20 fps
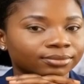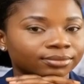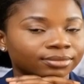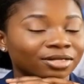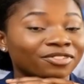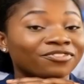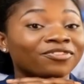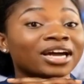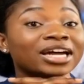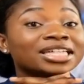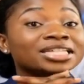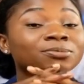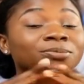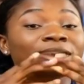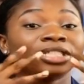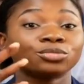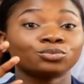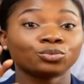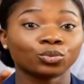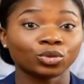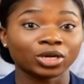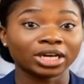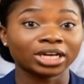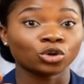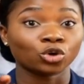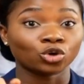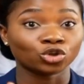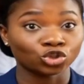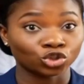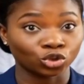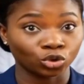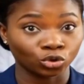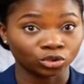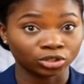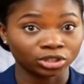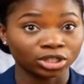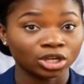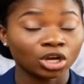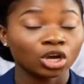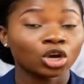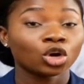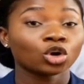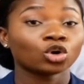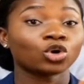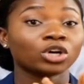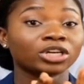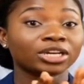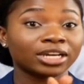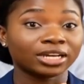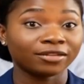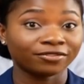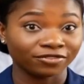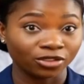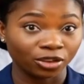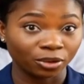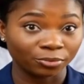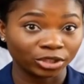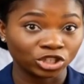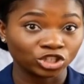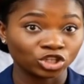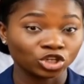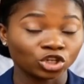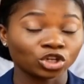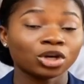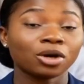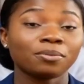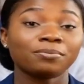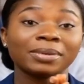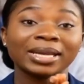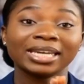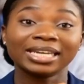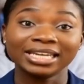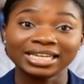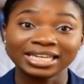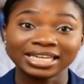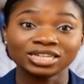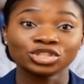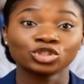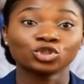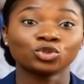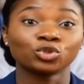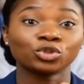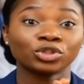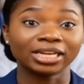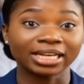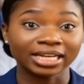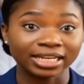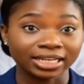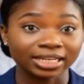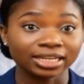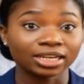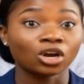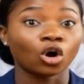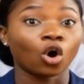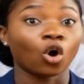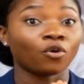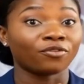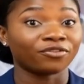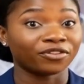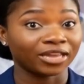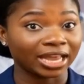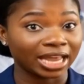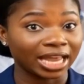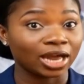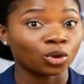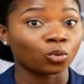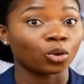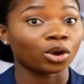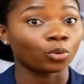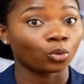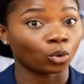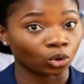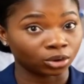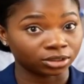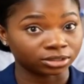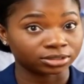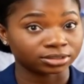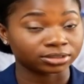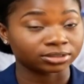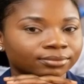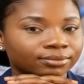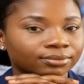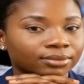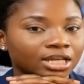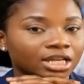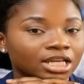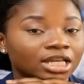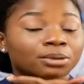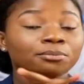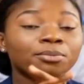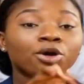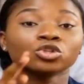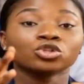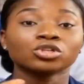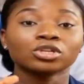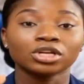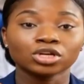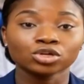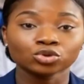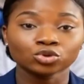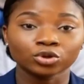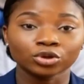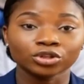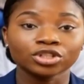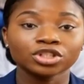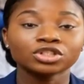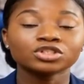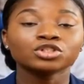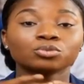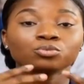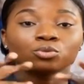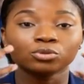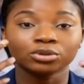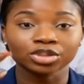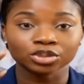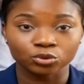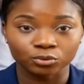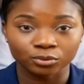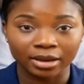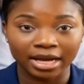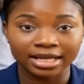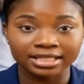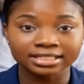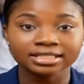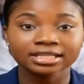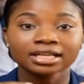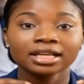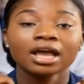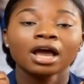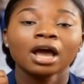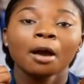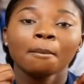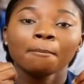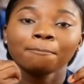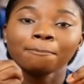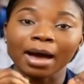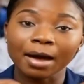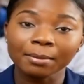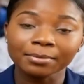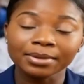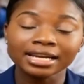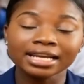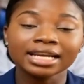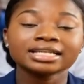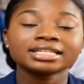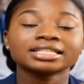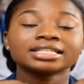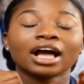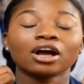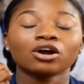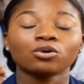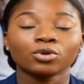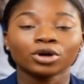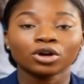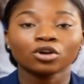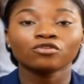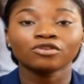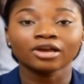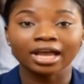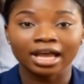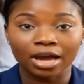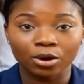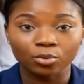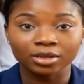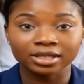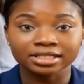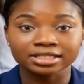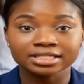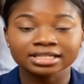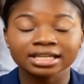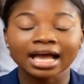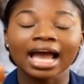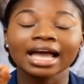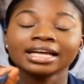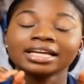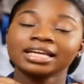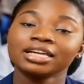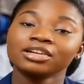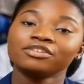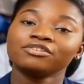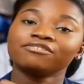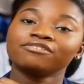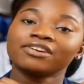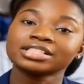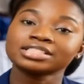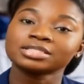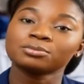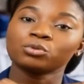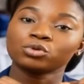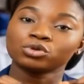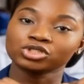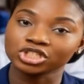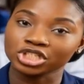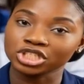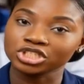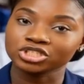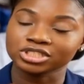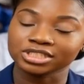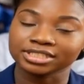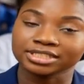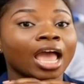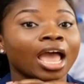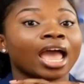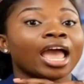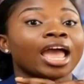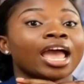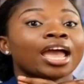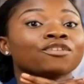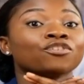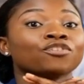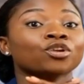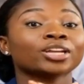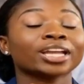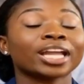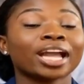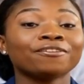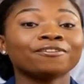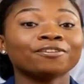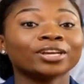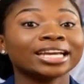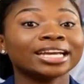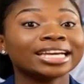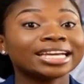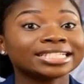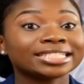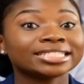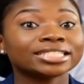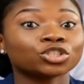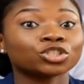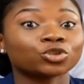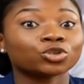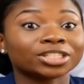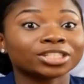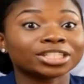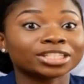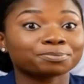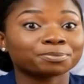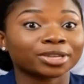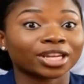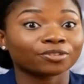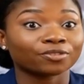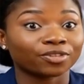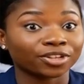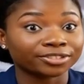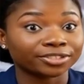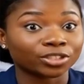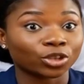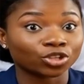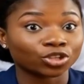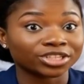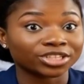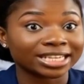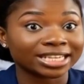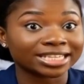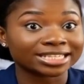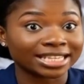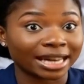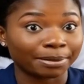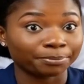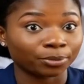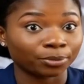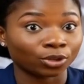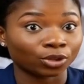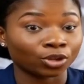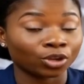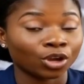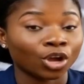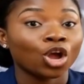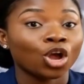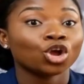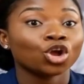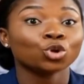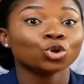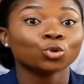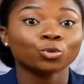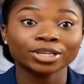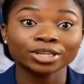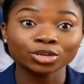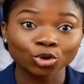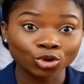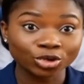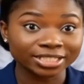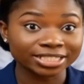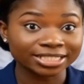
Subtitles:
If asthma is poorly controlled, chronic inflammation may lead to thickening of airway walls. It may also lead to increased smooth muscle mass, permanent narrowing of airways, and irreversible changes. If you carefully listen to this pathophysiology example, you will notice